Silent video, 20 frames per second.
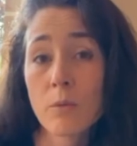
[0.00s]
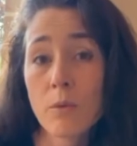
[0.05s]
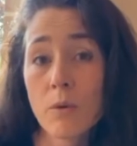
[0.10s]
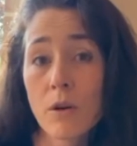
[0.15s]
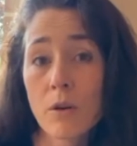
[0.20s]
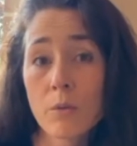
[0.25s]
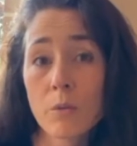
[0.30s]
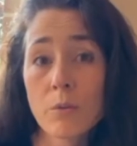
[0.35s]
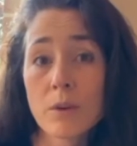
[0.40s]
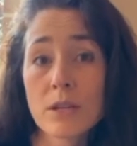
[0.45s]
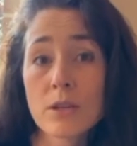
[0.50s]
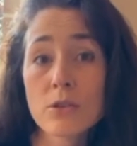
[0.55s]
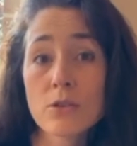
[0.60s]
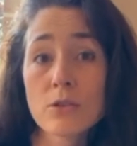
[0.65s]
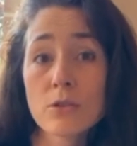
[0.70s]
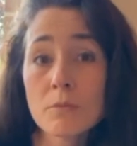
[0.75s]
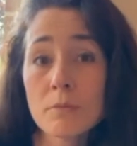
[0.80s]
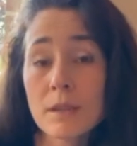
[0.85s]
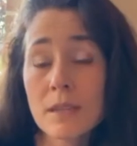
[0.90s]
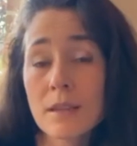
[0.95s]
what we
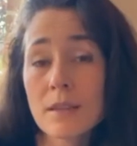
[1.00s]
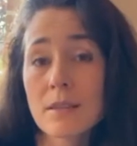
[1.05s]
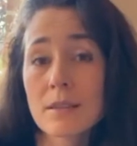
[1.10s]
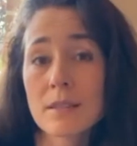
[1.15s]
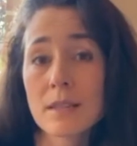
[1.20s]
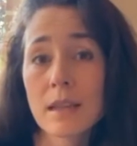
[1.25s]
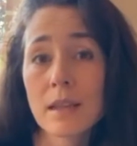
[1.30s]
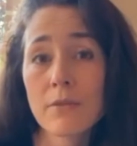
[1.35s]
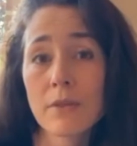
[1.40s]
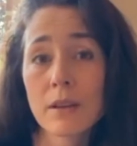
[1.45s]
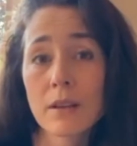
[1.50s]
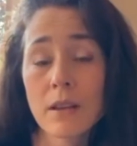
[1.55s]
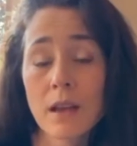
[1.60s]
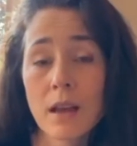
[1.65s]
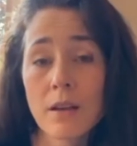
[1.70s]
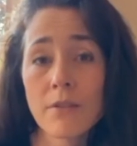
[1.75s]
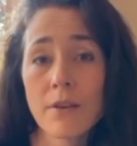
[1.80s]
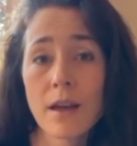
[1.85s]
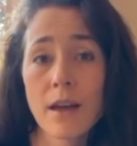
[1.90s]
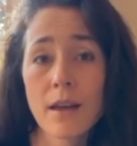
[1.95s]
should be conceiving
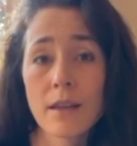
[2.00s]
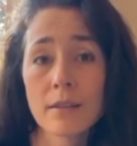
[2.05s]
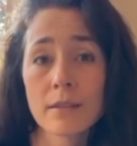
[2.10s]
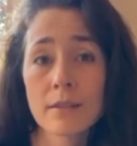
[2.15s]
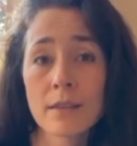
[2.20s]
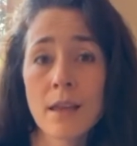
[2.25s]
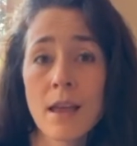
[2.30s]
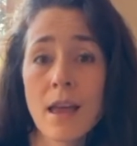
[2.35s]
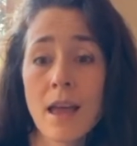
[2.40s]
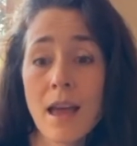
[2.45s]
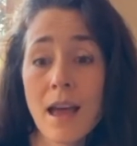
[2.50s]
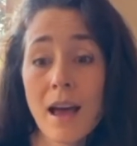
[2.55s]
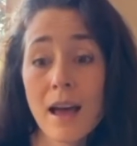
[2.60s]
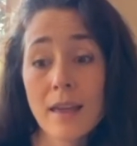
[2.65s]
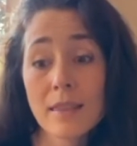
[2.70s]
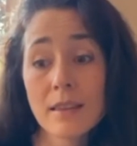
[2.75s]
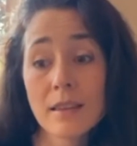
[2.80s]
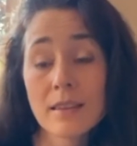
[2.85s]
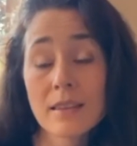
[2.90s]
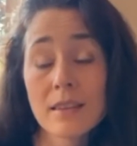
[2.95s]
love as.
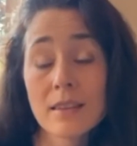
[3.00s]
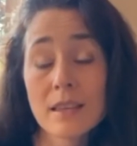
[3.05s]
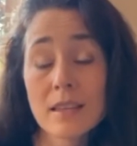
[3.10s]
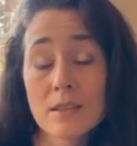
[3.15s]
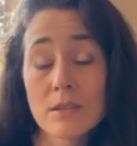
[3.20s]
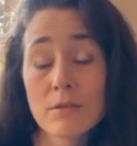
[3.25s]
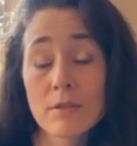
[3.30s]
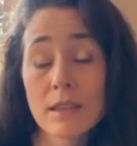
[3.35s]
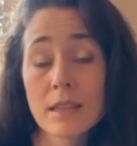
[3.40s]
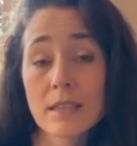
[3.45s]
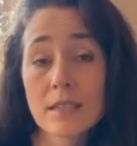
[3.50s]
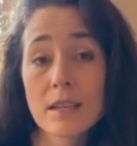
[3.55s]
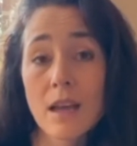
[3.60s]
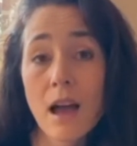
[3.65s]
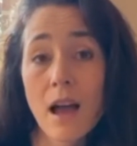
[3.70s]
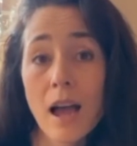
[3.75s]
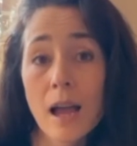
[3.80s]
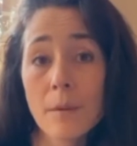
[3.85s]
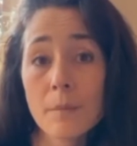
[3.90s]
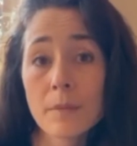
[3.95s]
I think that these are really
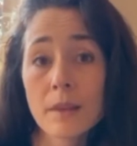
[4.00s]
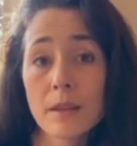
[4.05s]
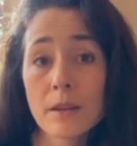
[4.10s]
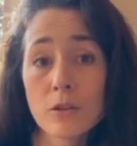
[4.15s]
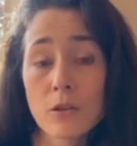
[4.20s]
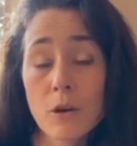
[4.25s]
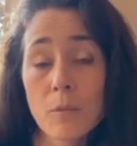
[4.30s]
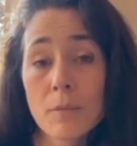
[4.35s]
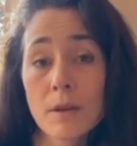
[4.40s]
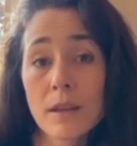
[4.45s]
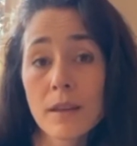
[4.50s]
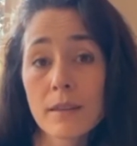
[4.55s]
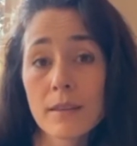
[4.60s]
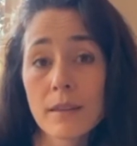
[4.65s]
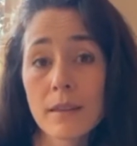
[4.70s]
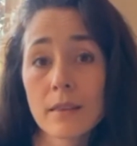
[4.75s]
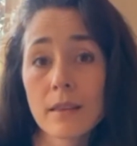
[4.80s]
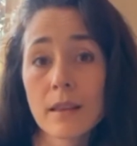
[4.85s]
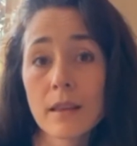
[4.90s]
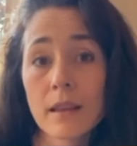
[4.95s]
timely
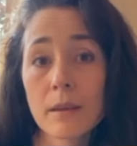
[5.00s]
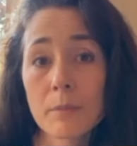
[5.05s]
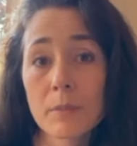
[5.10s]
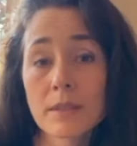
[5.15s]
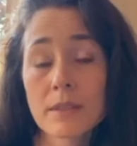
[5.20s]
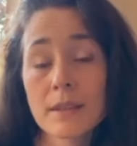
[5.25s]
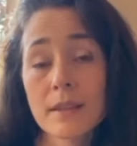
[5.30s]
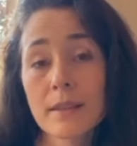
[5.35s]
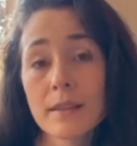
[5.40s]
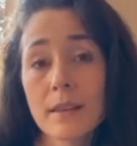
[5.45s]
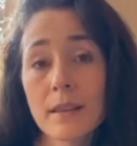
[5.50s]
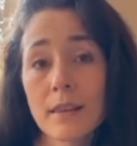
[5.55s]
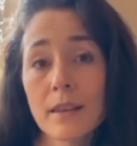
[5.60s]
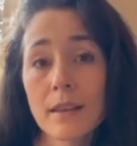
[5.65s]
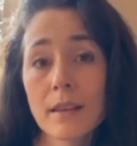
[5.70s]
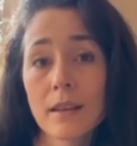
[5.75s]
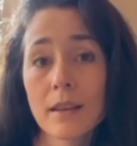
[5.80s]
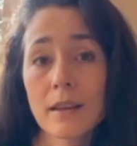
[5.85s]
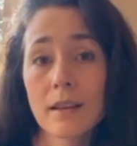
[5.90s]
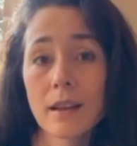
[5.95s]
topics,
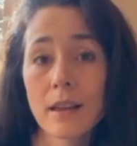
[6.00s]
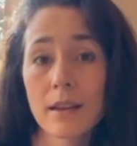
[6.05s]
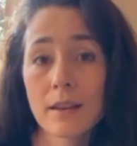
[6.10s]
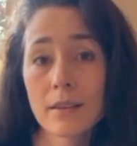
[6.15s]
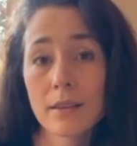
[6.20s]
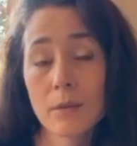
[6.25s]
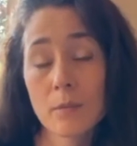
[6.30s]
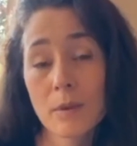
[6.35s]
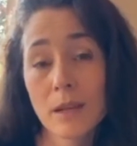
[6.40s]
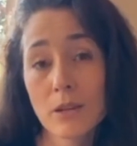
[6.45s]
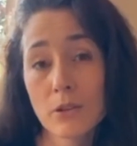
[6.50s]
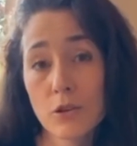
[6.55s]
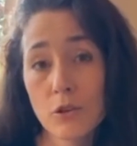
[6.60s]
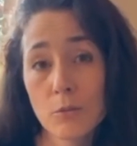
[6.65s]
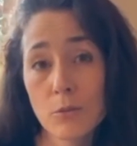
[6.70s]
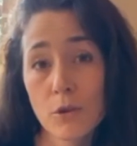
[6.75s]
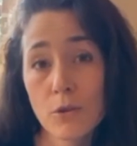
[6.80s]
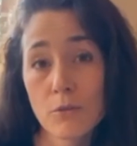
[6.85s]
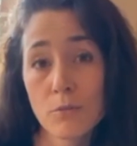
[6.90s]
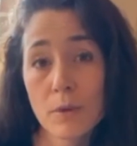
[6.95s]
particularly in light of the Me
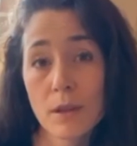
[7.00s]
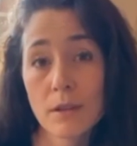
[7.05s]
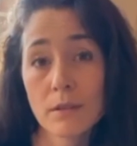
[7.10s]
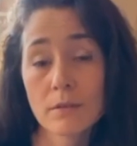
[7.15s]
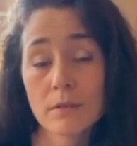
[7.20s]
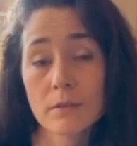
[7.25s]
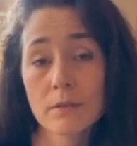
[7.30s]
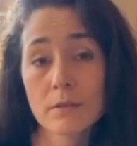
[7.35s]
Too movement.